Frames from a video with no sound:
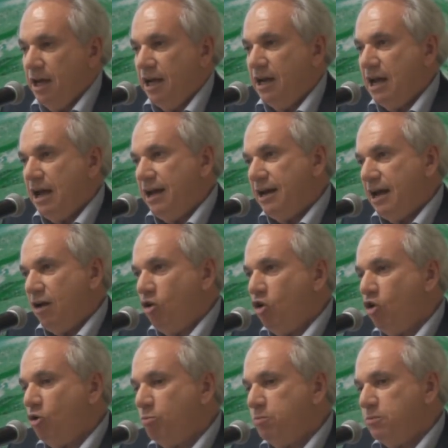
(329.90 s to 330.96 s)
And I
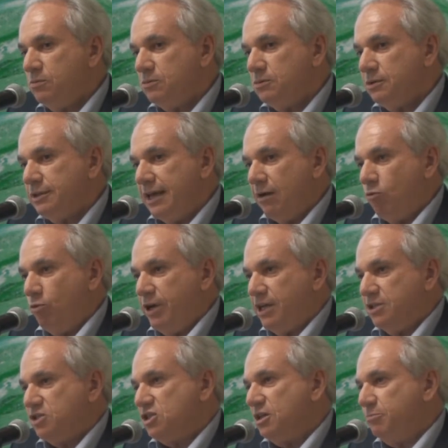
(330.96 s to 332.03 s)
hope that we
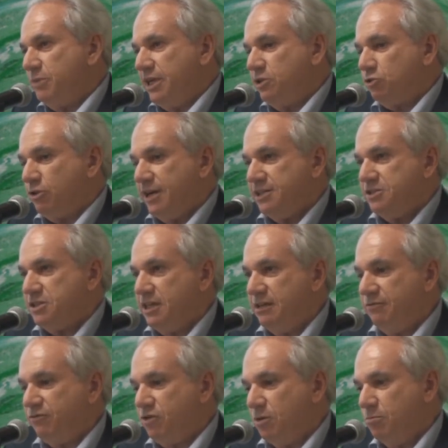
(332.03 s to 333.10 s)
can someday
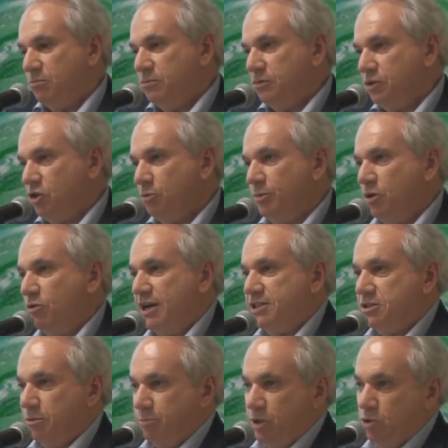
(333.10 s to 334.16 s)
transcend from human
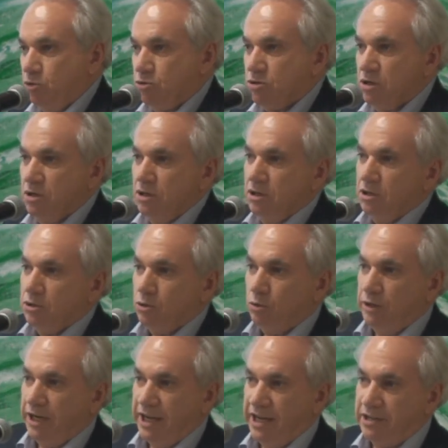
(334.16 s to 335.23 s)
rights abuse
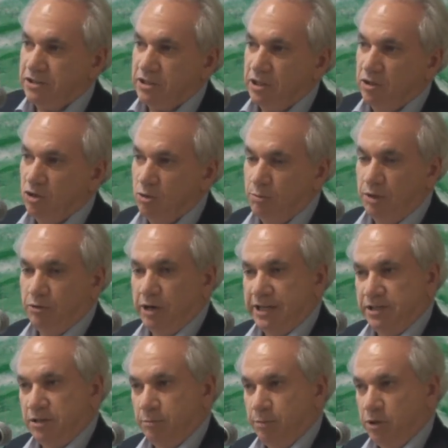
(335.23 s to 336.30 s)
to enhancing human
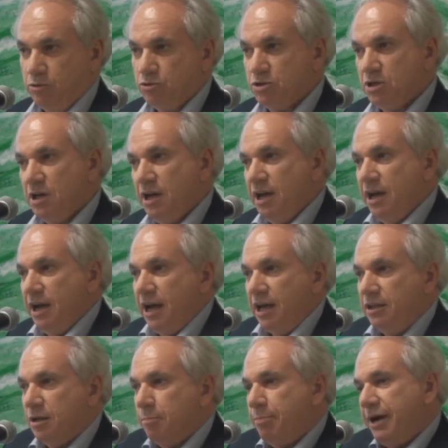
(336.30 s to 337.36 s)
rights abuse.
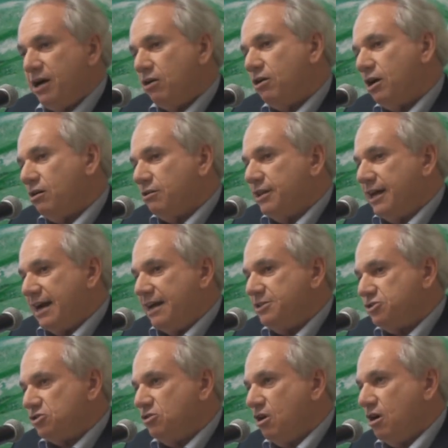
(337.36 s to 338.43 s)
And the parallel that I
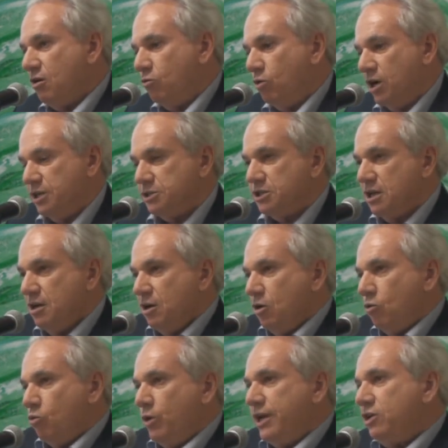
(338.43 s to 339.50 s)
saw was,
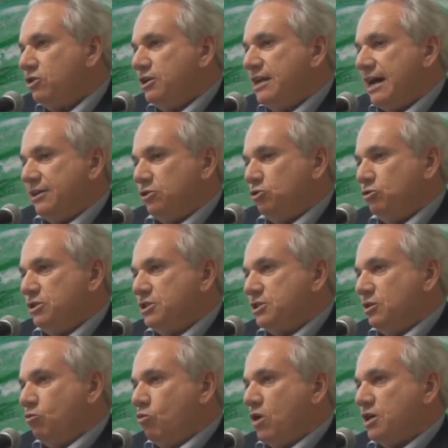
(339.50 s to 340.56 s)
we could not do
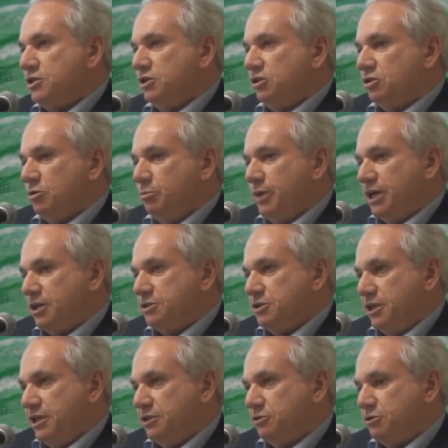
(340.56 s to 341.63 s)
this in Washington
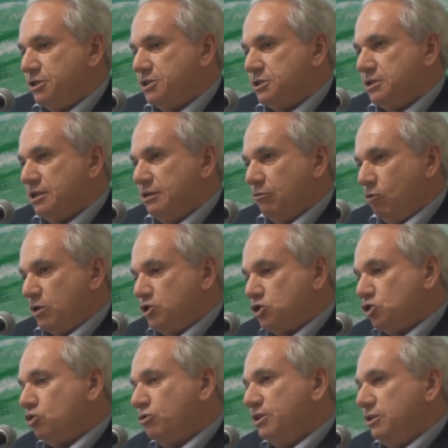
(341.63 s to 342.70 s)
because the interest, what
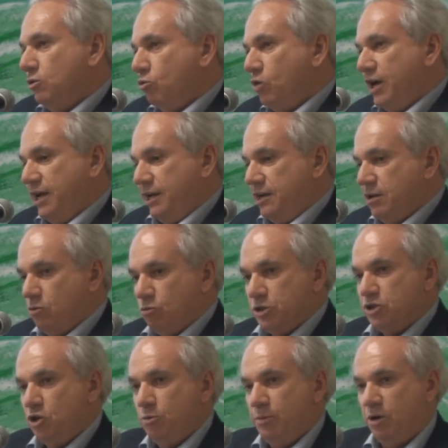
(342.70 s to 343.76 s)
stood in the way
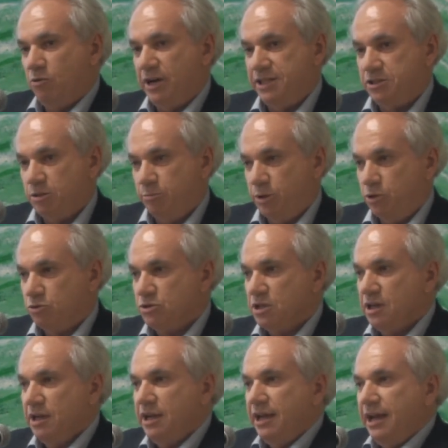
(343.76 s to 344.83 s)
was human rights abuse.
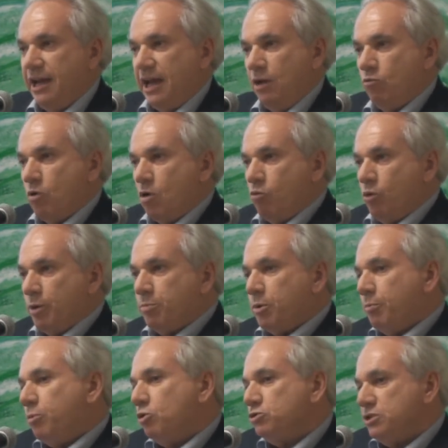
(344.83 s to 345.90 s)
And what we're
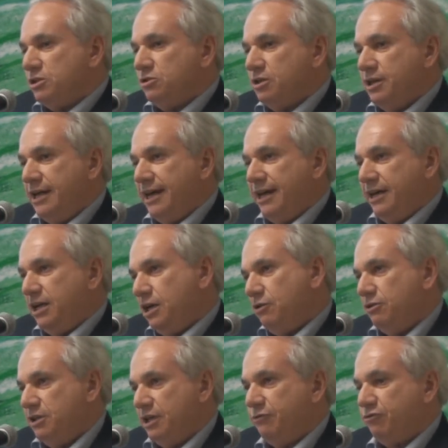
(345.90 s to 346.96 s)
proposing today
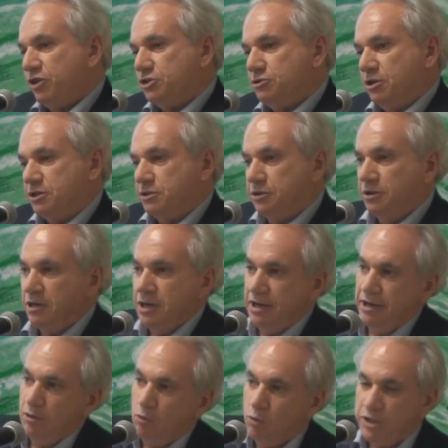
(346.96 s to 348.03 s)
here in the infrastructure,
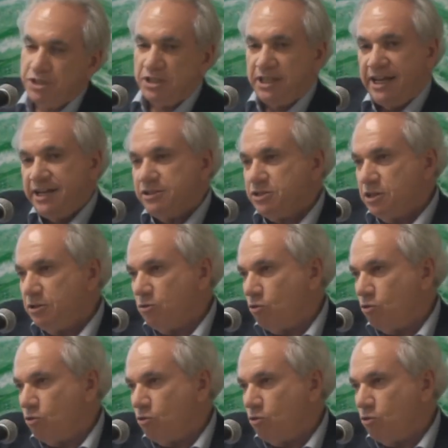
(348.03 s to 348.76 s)
what stands